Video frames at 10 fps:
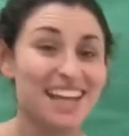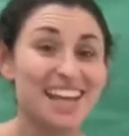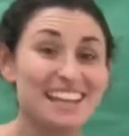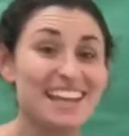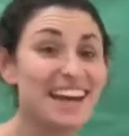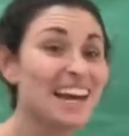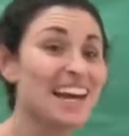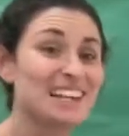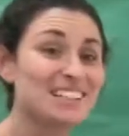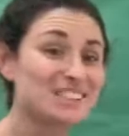Yeah,
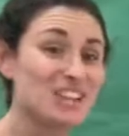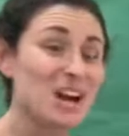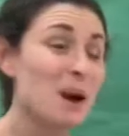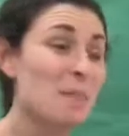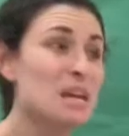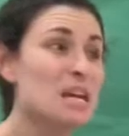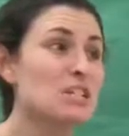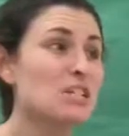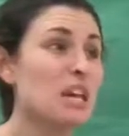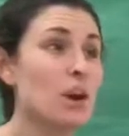good job.
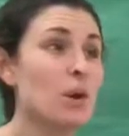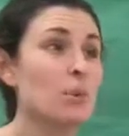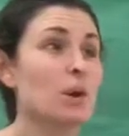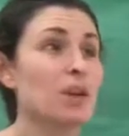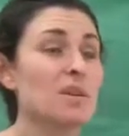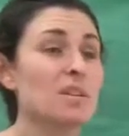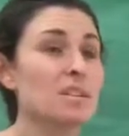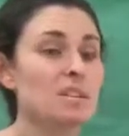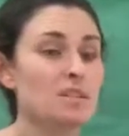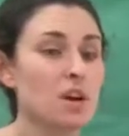So we're going to
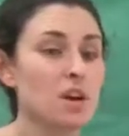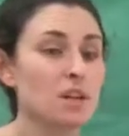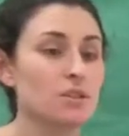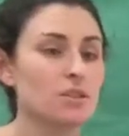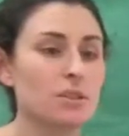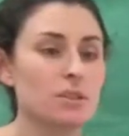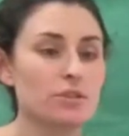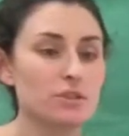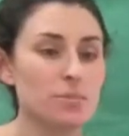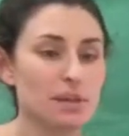start, you can use
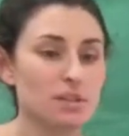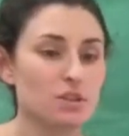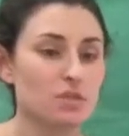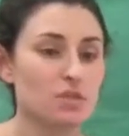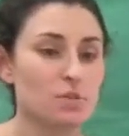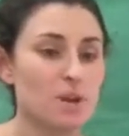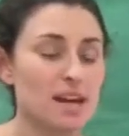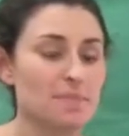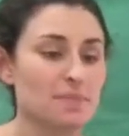your pencil if you want.